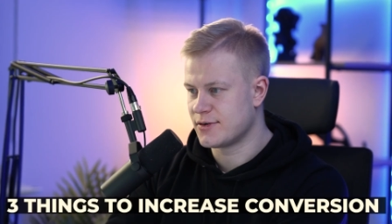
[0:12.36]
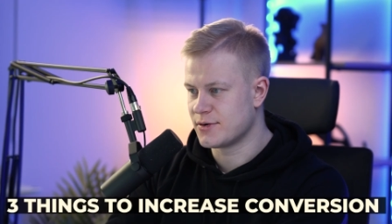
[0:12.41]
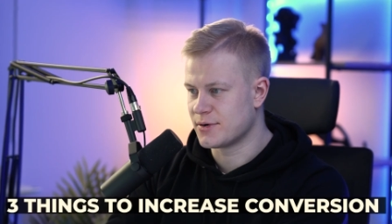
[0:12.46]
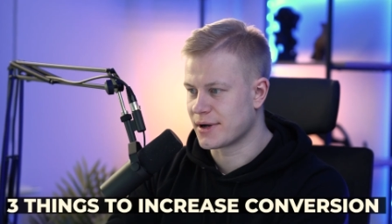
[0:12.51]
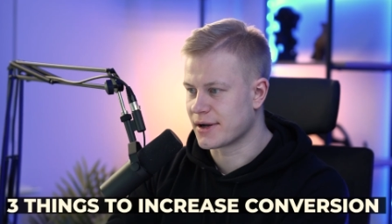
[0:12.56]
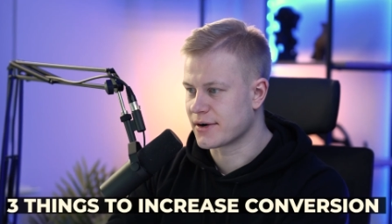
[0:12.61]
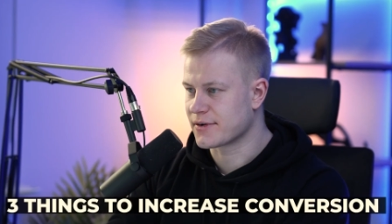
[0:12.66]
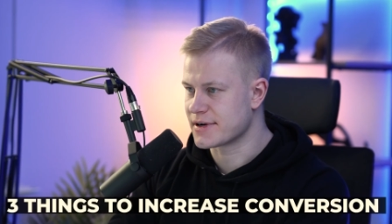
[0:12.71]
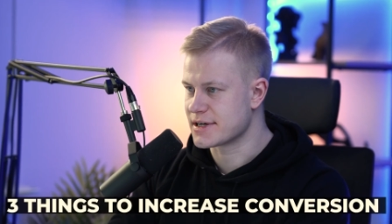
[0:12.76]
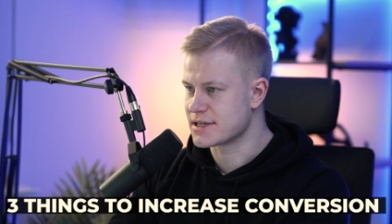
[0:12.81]
to
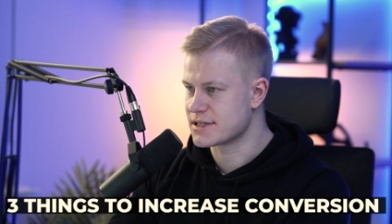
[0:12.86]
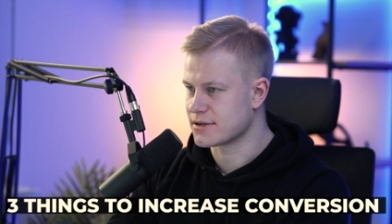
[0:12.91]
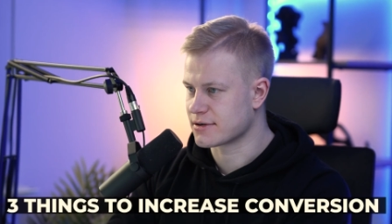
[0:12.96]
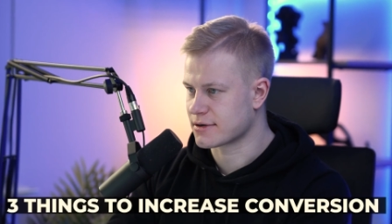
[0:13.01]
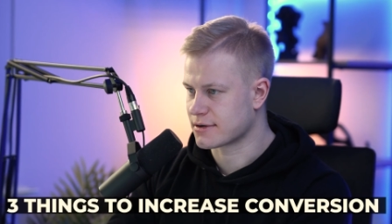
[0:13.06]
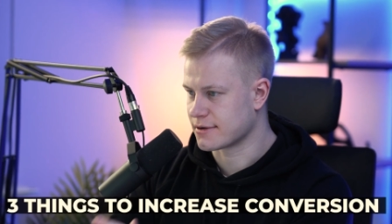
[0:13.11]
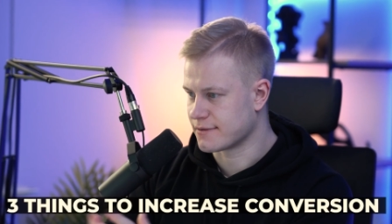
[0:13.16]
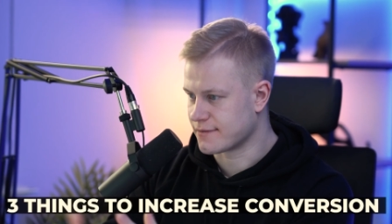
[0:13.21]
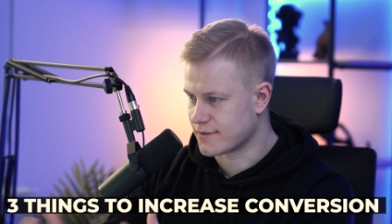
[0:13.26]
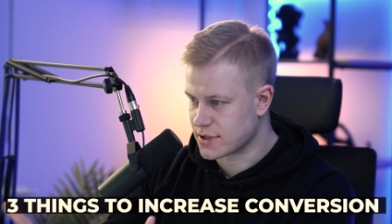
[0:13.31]
increase
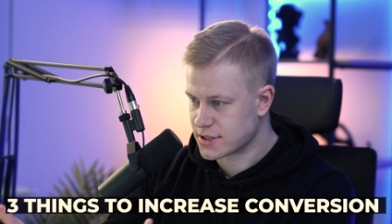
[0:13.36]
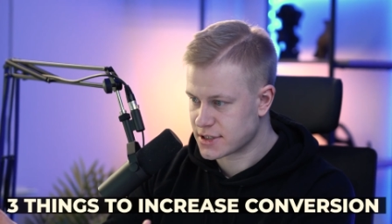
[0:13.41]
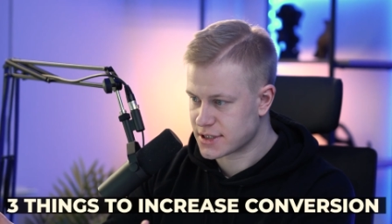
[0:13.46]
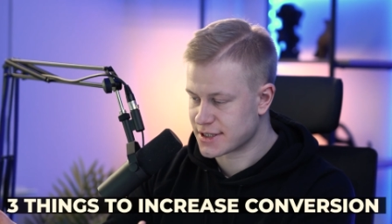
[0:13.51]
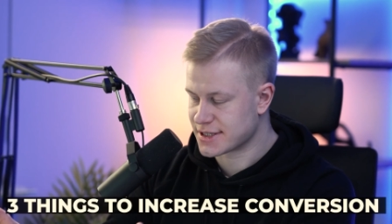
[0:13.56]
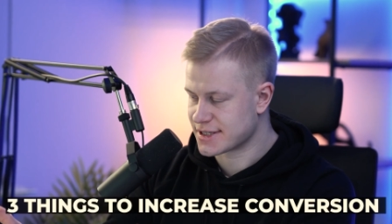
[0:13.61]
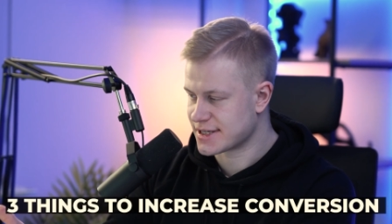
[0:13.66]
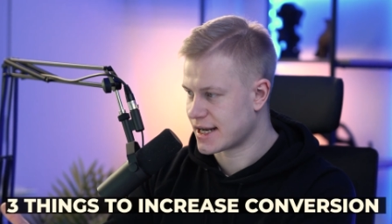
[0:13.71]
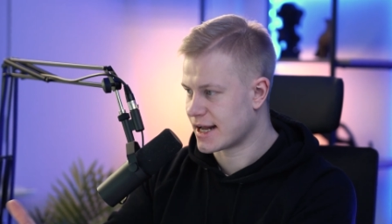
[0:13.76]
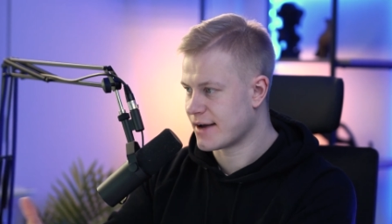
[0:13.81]
your
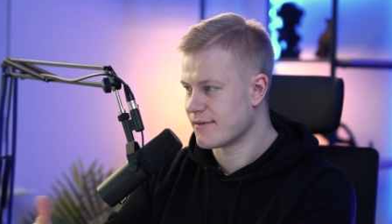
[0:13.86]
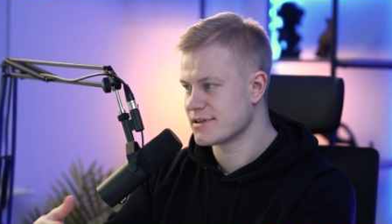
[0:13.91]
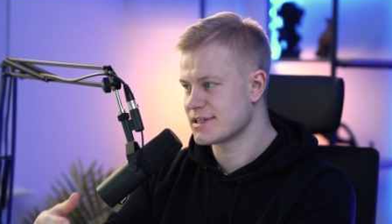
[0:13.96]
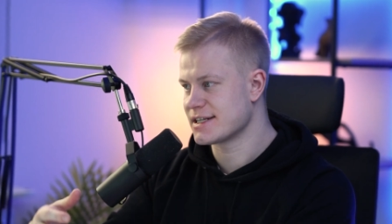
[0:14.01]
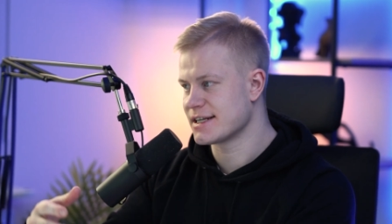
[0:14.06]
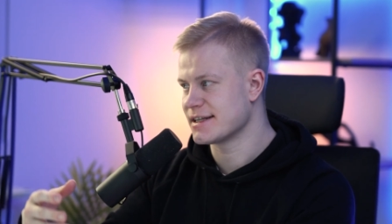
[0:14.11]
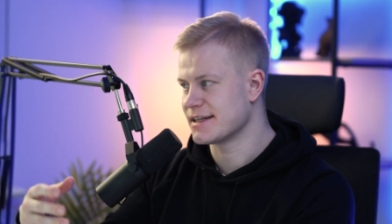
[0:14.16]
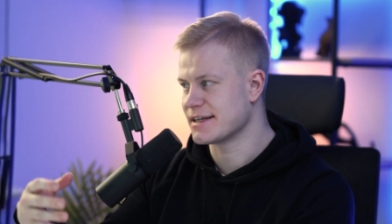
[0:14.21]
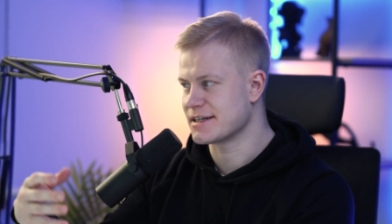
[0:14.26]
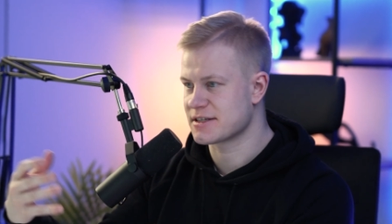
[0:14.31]
conversions. And
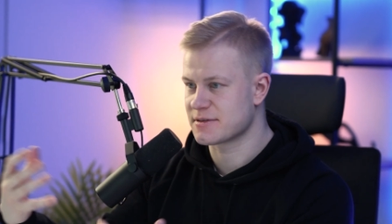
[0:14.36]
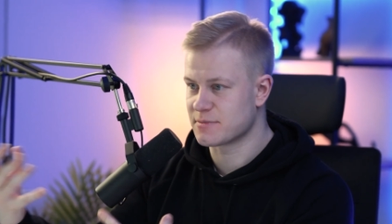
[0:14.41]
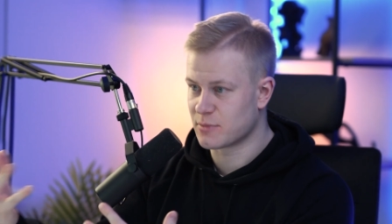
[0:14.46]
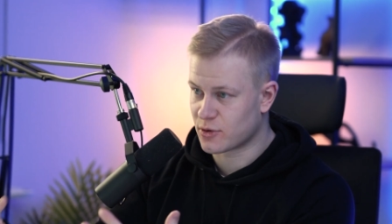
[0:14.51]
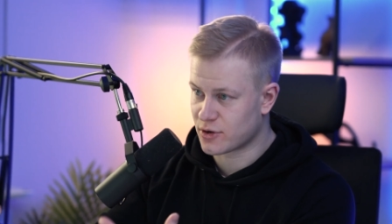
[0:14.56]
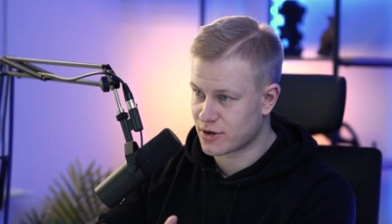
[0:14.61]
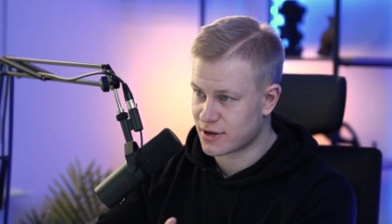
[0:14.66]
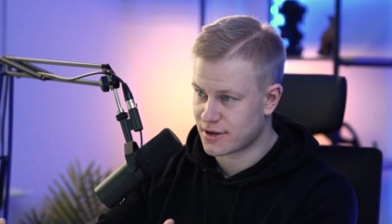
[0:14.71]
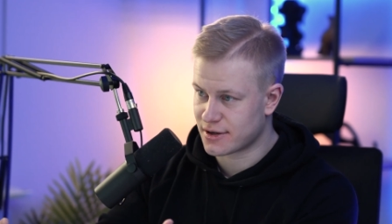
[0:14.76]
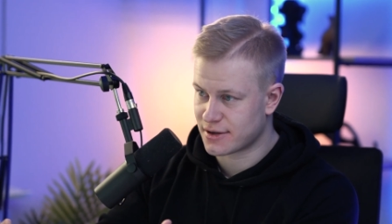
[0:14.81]
obviously there's
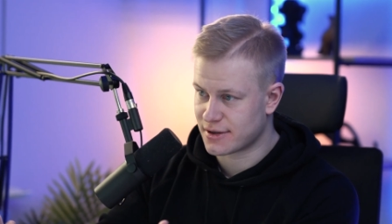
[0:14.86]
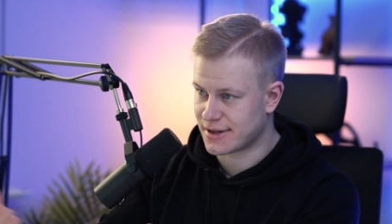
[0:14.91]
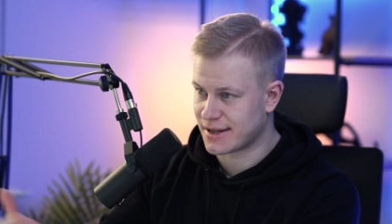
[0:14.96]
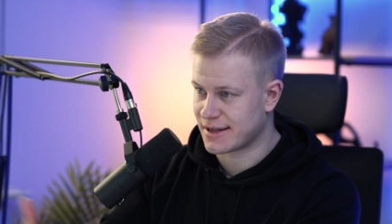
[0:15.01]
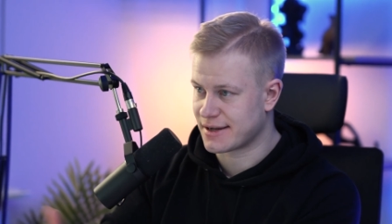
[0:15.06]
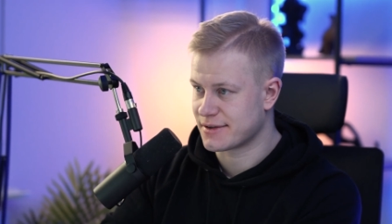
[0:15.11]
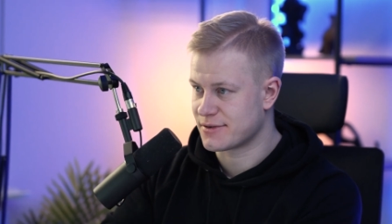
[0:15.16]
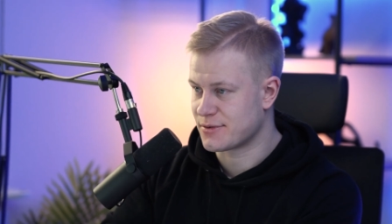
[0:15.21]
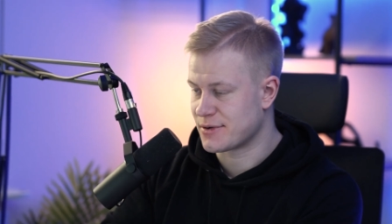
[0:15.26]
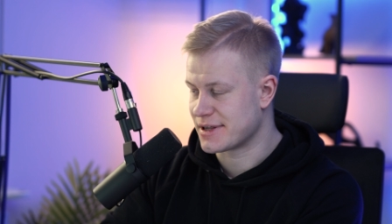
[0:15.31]
more
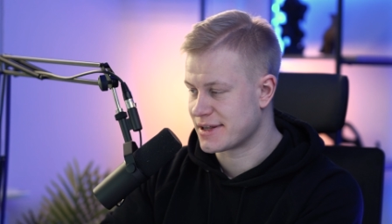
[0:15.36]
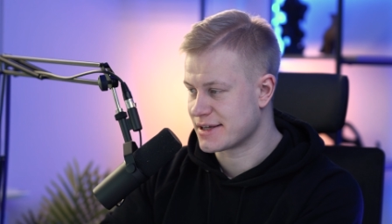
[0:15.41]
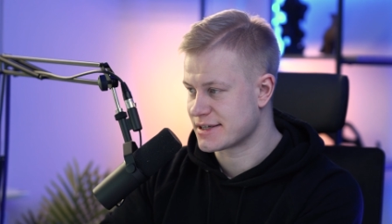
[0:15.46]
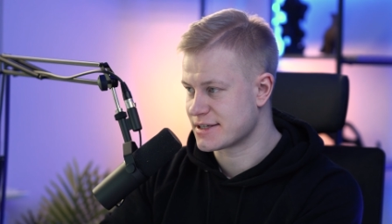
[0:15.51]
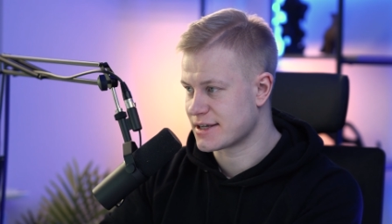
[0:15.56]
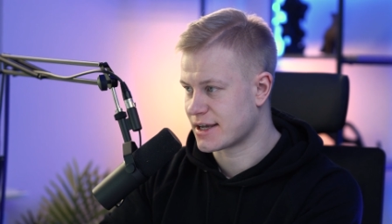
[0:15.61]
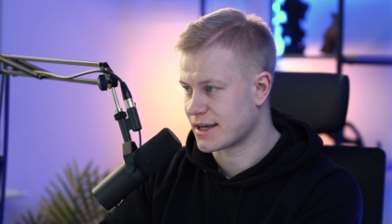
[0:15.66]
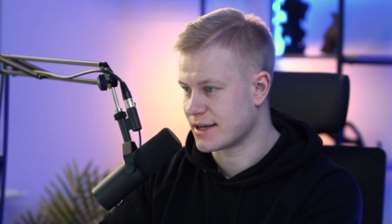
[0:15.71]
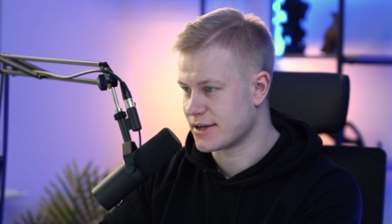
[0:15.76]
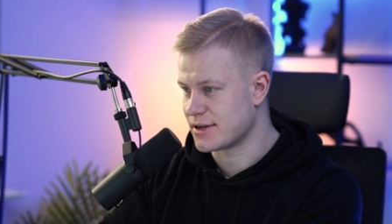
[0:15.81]
than three
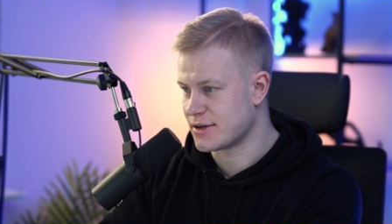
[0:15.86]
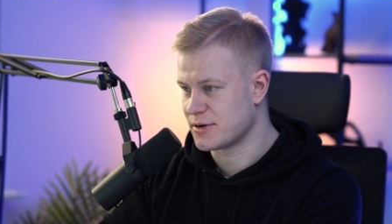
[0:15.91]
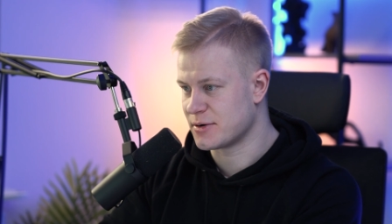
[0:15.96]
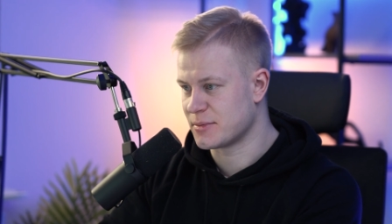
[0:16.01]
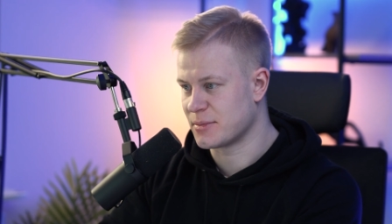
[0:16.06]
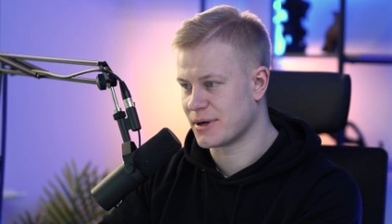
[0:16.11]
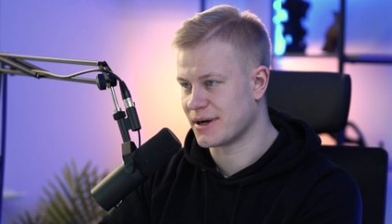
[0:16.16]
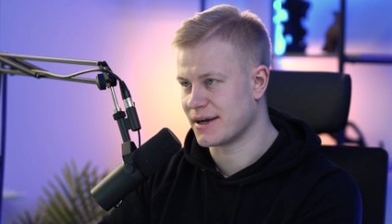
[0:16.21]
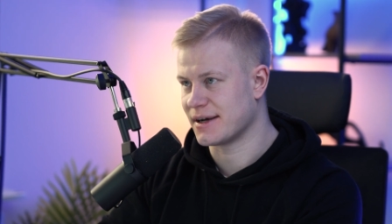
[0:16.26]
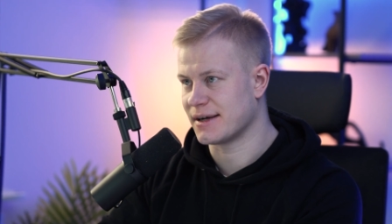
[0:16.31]
things you can
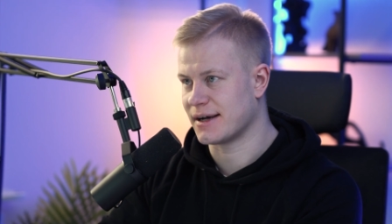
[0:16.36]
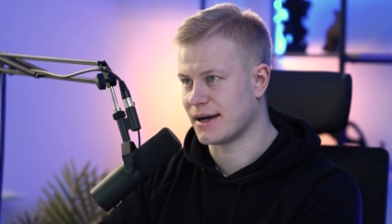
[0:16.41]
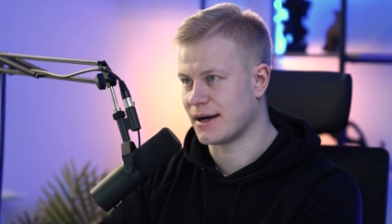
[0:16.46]
do, but